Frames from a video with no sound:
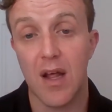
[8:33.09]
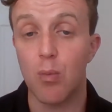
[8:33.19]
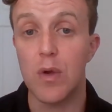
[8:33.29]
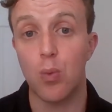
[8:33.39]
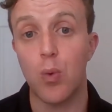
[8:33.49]

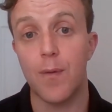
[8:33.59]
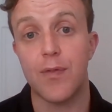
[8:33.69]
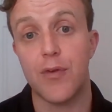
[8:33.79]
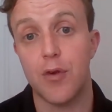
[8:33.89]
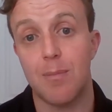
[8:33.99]
And we want
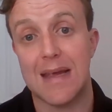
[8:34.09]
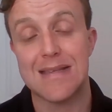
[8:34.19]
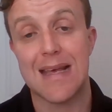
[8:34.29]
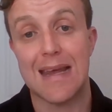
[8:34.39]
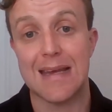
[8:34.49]
to
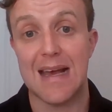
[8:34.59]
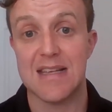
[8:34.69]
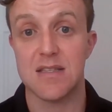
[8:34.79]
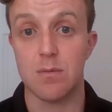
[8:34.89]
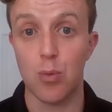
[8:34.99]
maintain
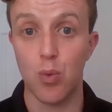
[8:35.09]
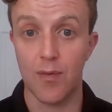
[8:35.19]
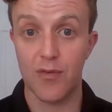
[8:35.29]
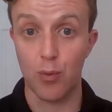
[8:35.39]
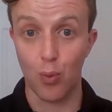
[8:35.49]
that. So we
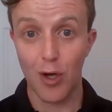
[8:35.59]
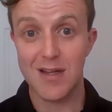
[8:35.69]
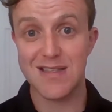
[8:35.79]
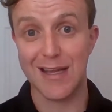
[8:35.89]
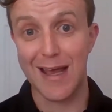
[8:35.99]
want to
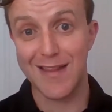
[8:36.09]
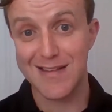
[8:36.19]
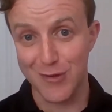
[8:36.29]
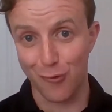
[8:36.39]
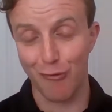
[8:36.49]
work together,
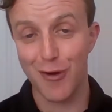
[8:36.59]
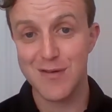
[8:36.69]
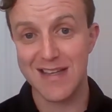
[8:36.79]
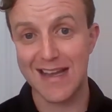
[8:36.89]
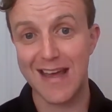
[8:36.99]
to grow
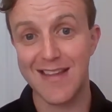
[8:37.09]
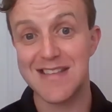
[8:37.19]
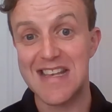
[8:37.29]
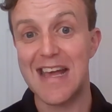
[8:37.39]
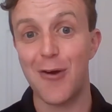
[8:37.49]
together,
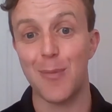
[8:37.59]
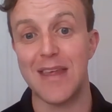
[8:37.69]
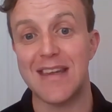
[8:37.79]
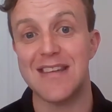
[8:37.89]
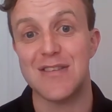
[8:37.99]
to help
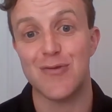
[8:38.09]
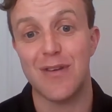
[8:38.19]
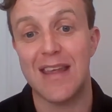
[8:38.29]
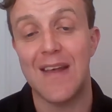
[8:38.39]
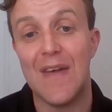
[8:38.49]
the
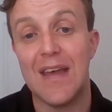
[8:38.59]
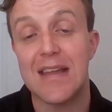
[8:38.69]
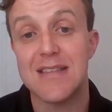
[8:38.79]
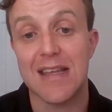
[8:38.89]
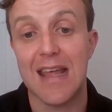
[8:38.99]
industry
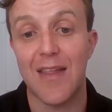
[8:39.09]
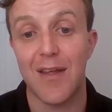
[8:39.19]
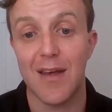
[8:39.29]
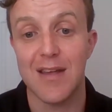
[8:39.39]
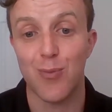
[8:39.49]

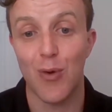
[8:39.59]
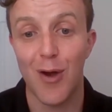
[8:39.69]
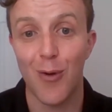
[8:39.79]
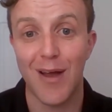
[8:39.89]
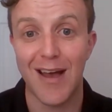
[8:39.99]
together as well.